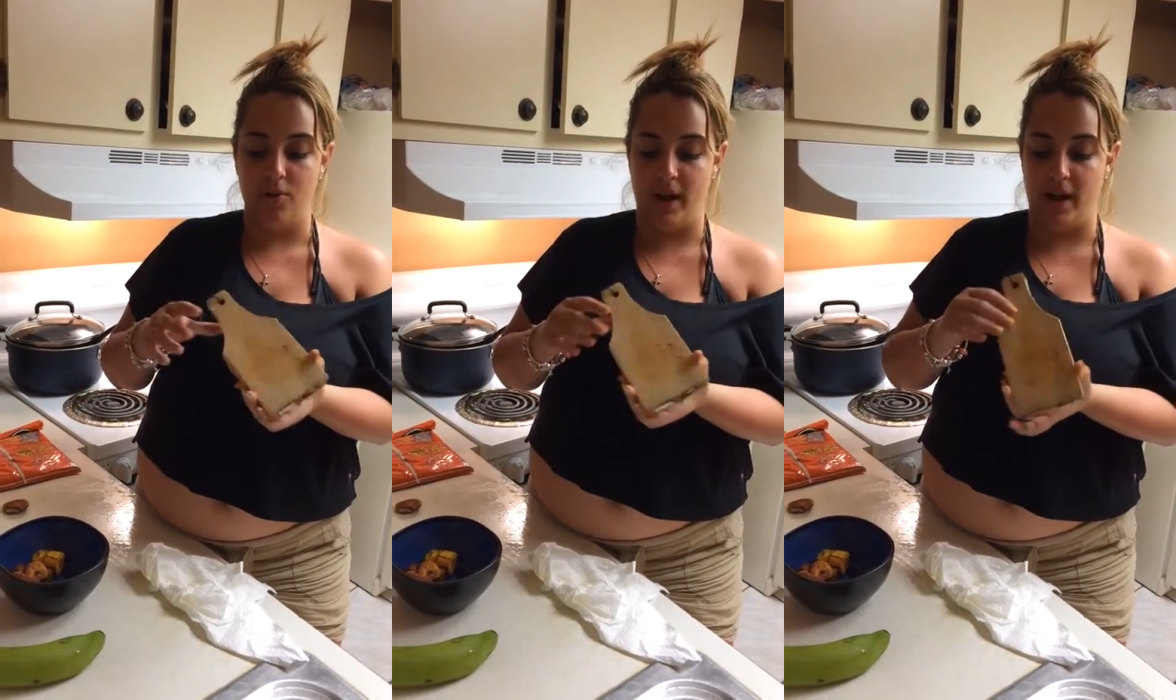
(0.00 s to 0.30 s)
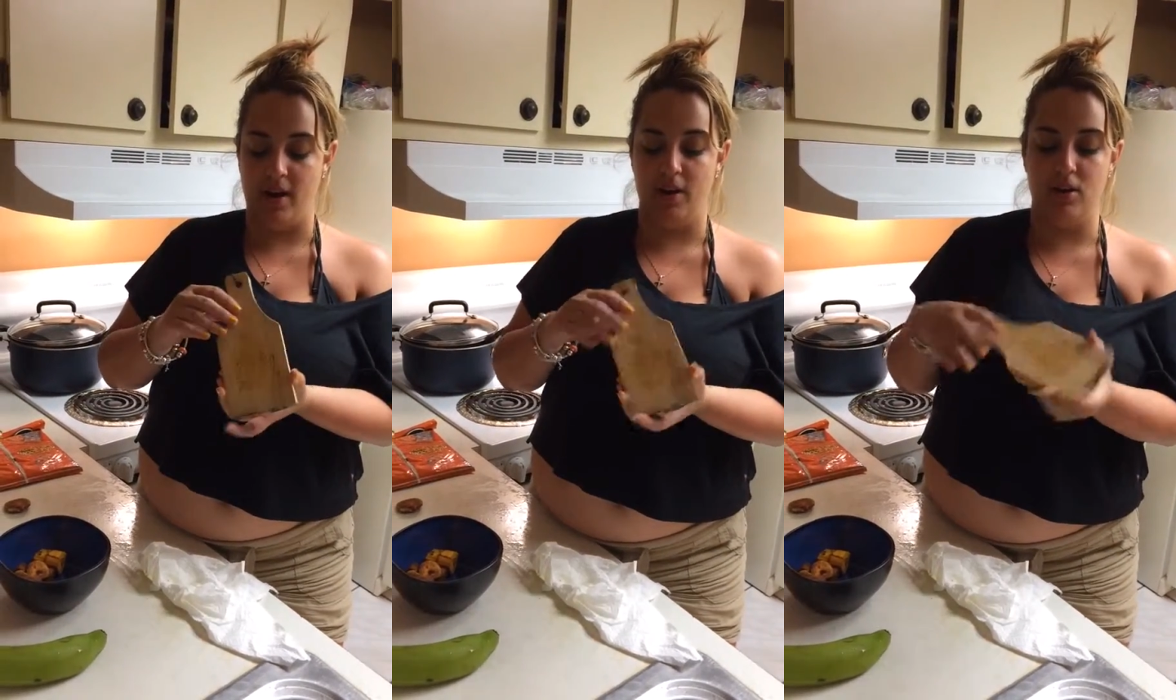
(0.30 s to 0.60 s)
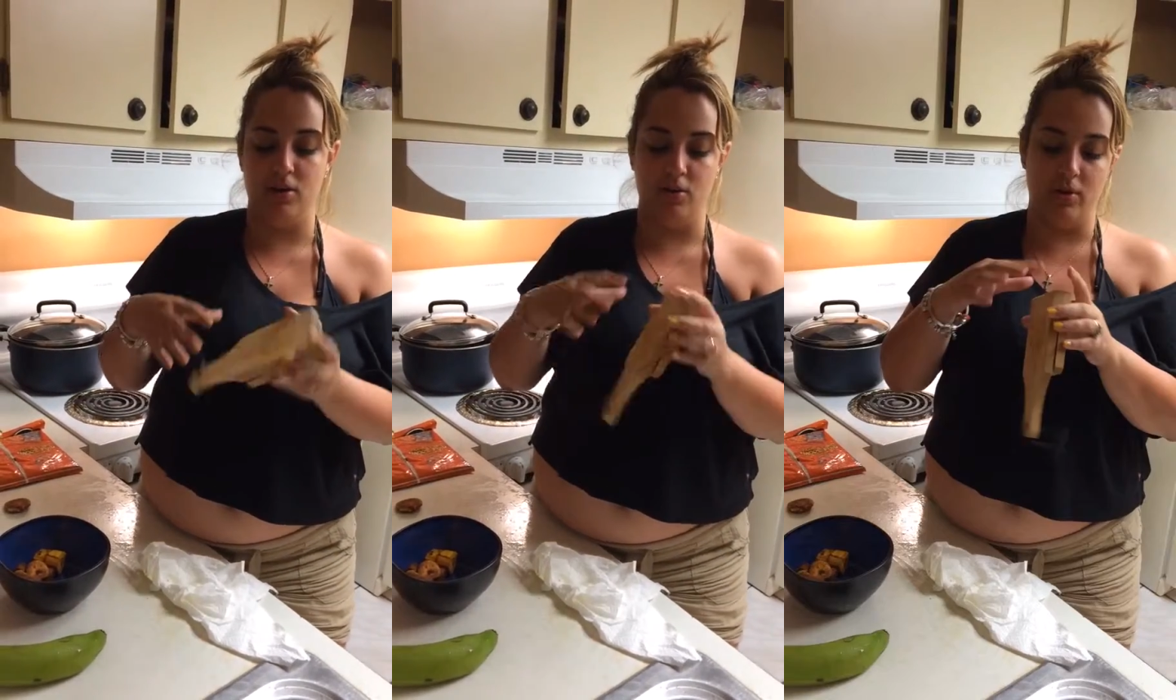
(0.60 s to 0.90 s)
where
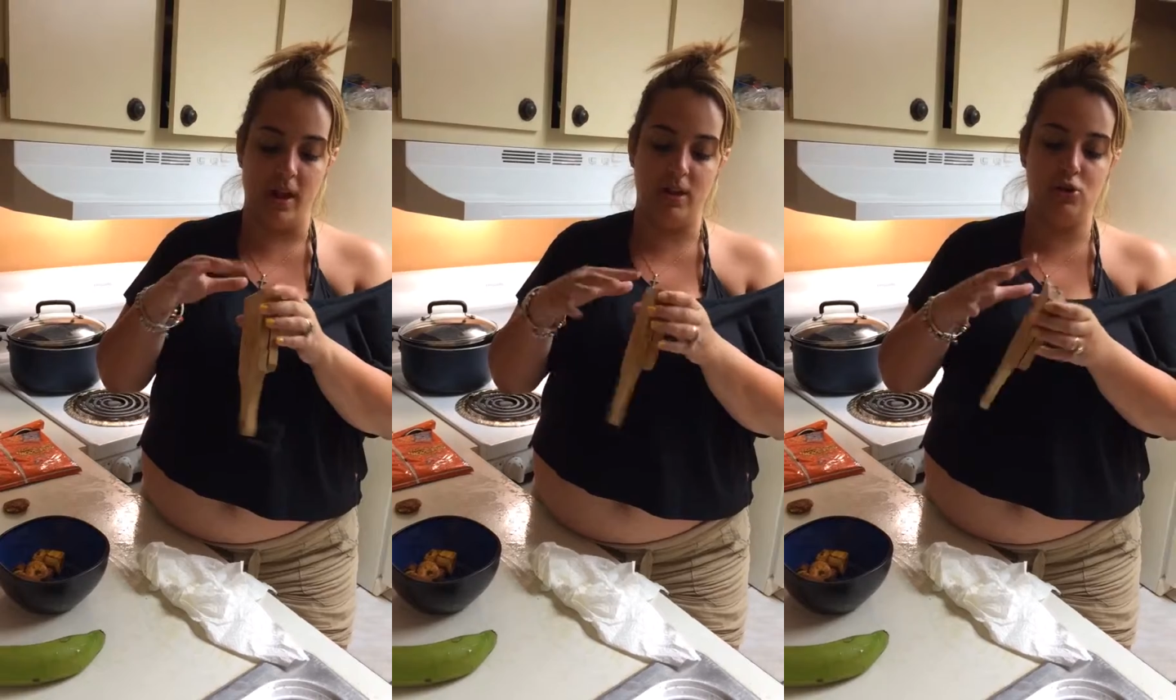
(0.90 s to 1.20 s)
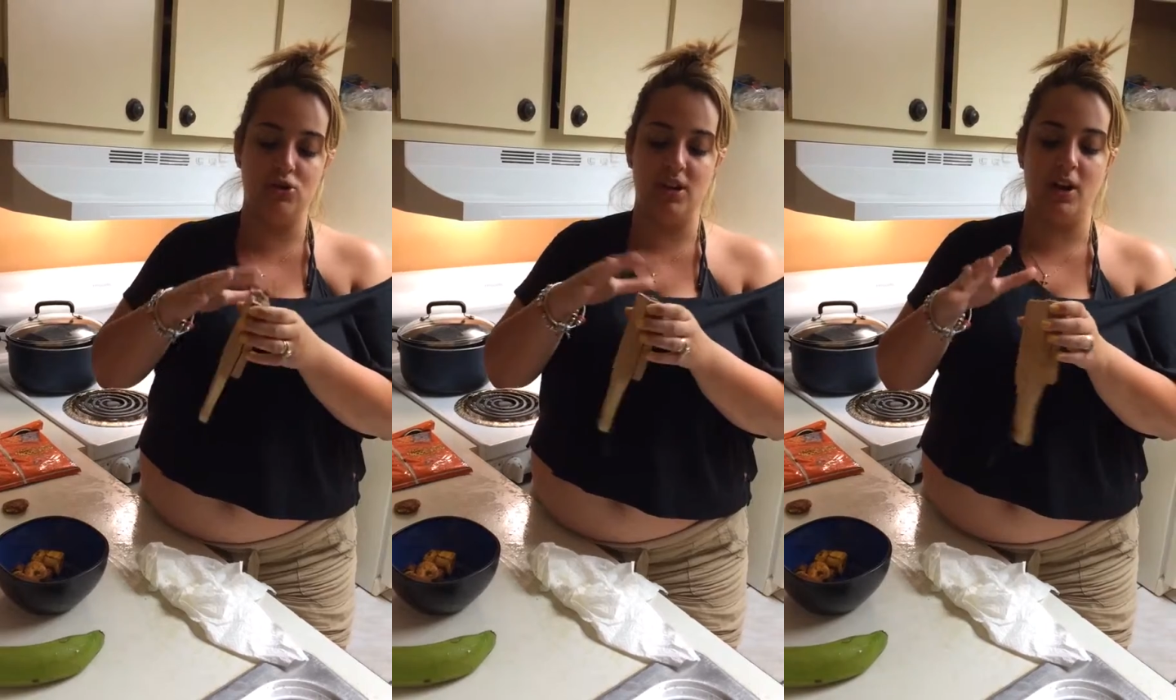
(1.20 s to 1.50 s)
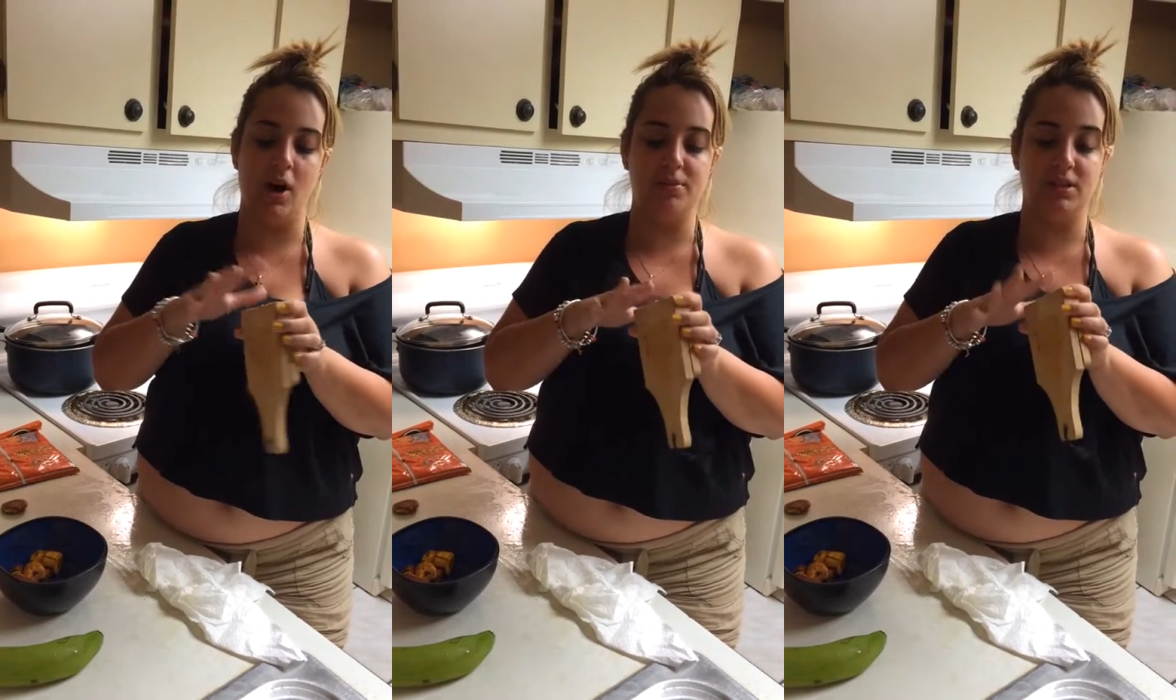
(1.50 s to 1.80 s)
it usually
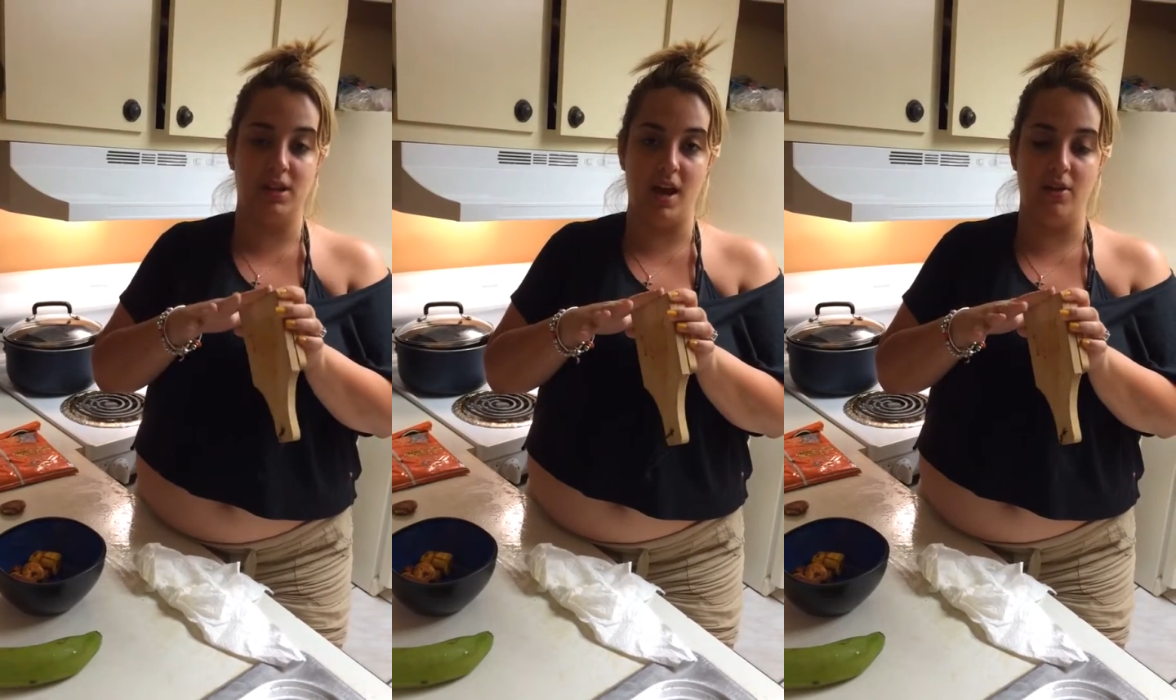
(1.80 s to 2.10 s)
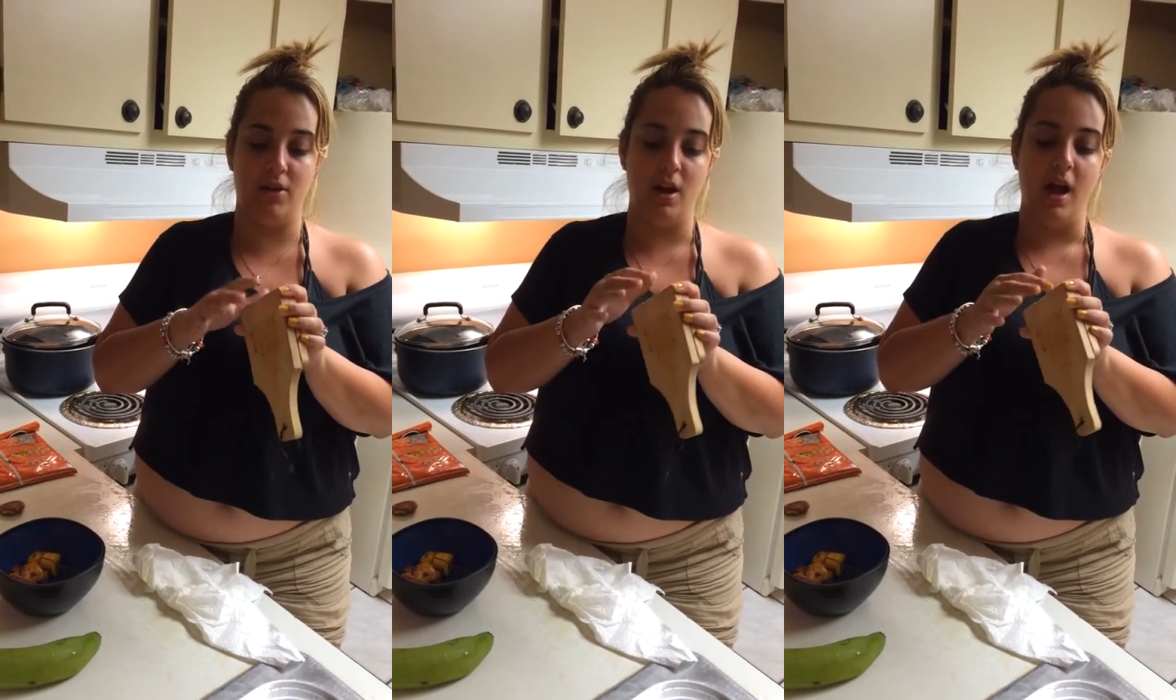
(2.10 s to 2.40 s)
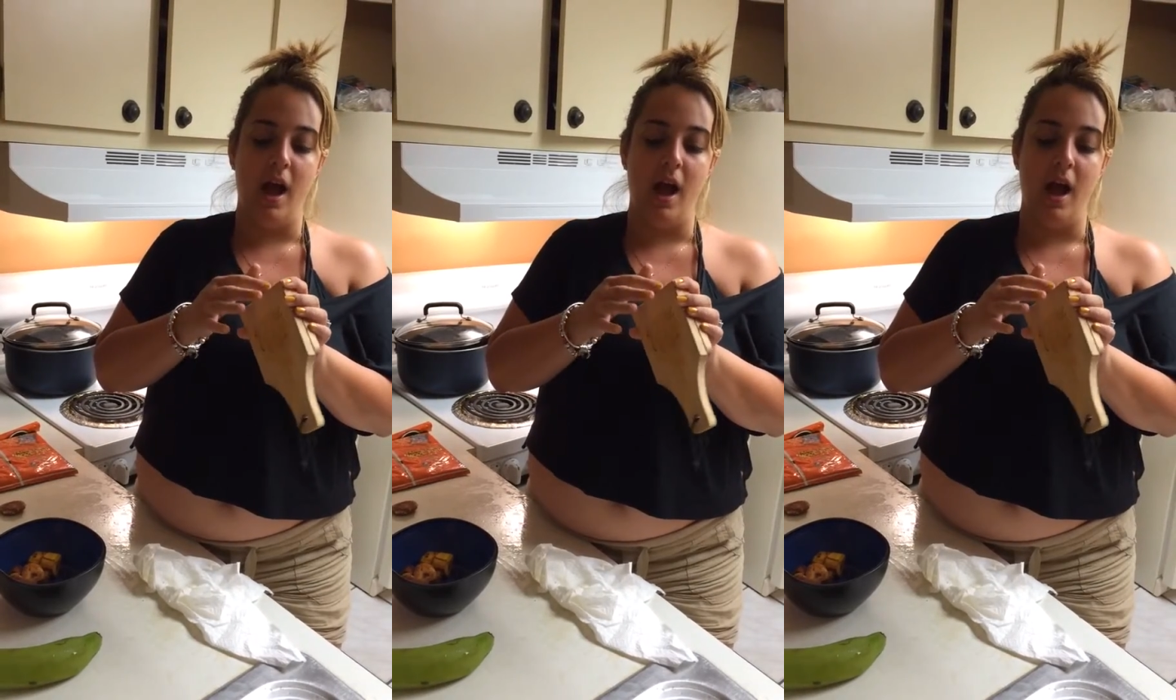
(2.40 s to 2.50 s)
comes together.